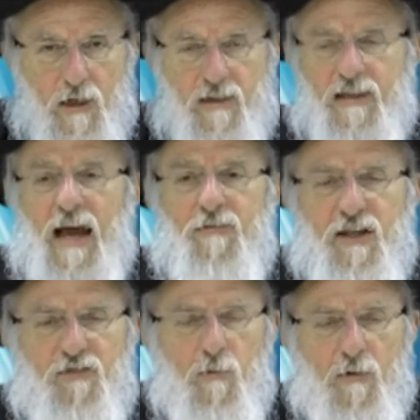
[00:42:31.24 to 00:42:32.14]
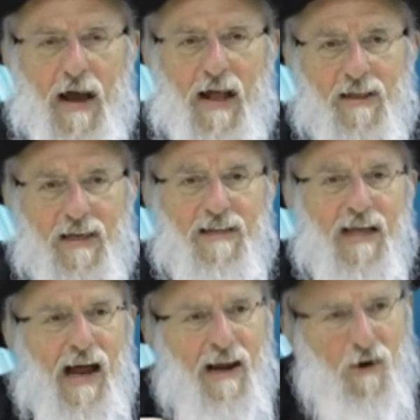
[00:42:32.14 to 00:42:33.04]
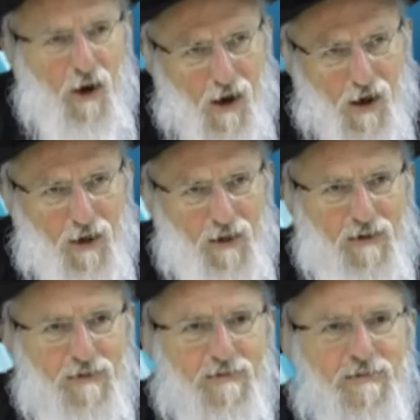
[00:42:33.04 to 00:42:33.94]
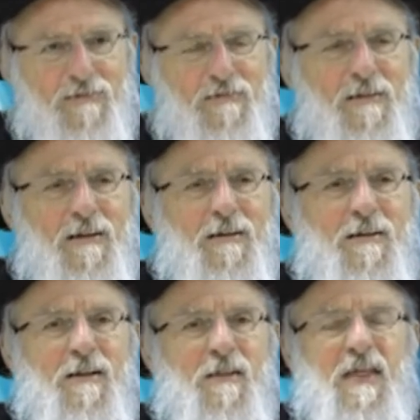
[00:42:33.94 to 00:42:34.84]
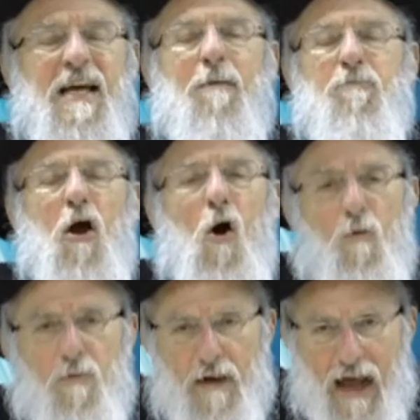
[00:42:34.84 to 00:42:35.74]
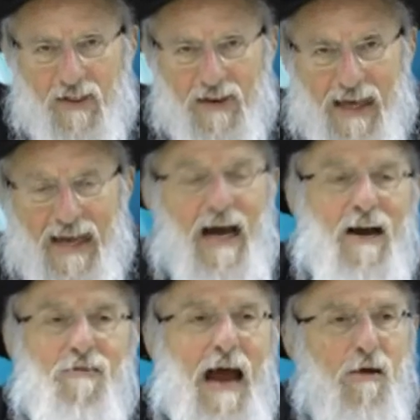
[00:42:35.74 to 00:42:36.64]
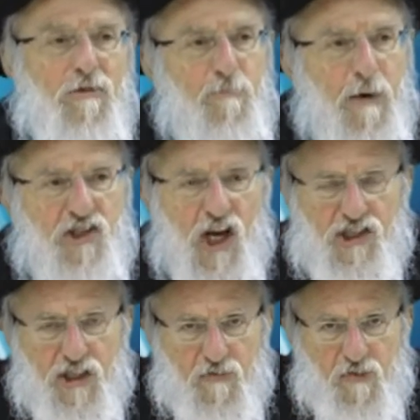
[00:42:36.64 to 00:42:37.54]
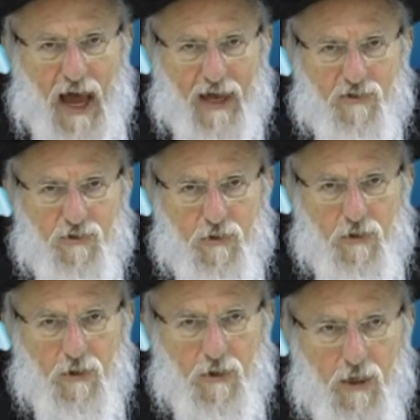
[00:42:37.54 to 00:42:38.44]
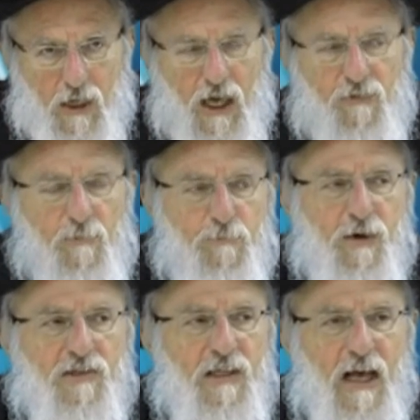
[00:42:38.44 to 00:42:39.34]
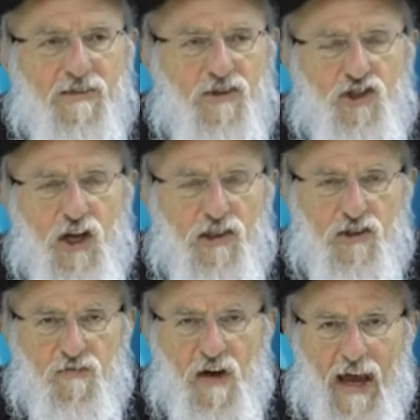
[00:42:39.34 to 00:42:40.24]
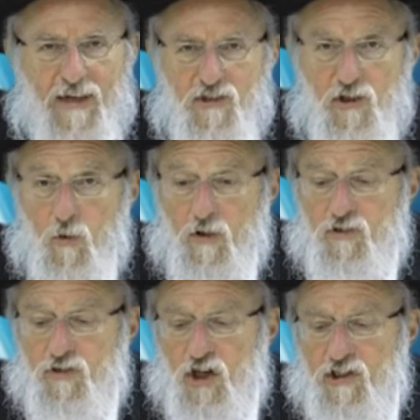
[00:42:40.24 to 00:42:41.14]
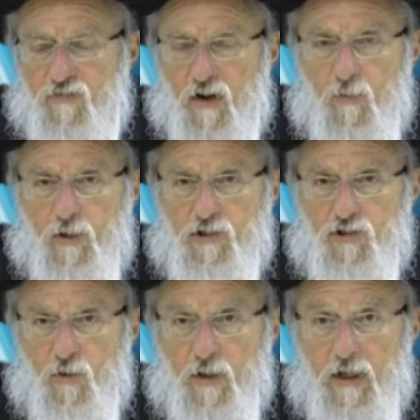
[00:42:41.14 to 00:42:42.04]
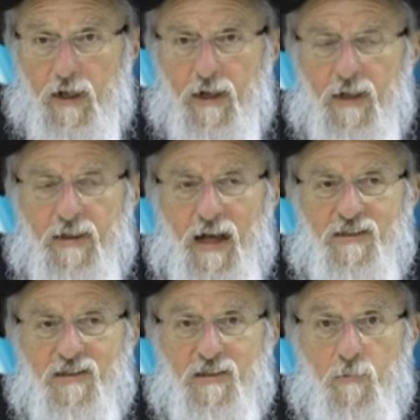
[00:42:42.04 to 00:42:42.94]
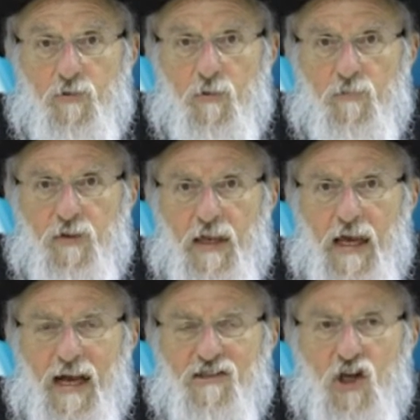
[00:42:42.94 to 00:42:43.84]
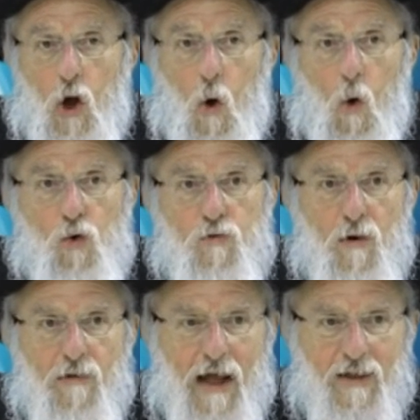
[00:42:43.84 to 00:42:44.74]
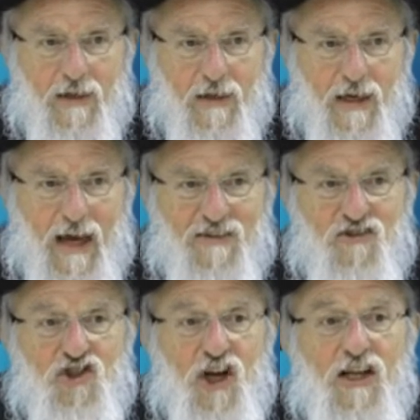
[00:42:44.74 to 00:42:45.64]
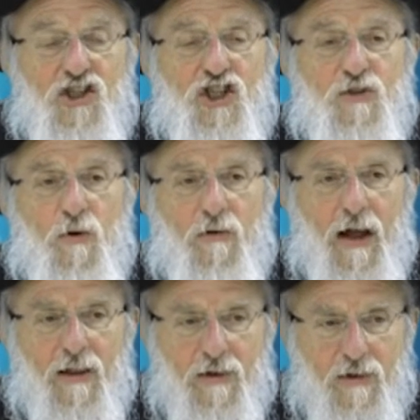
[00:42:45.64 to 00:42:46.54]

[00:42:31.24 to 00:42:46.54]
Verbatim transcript: Did they have a different morality? Not at all. They kept the old morality and got around it by changing the facts. If a person has to change the facts in order to justify what he's doing, that's a symptom that he has the old morality. He hasn't changed his morality.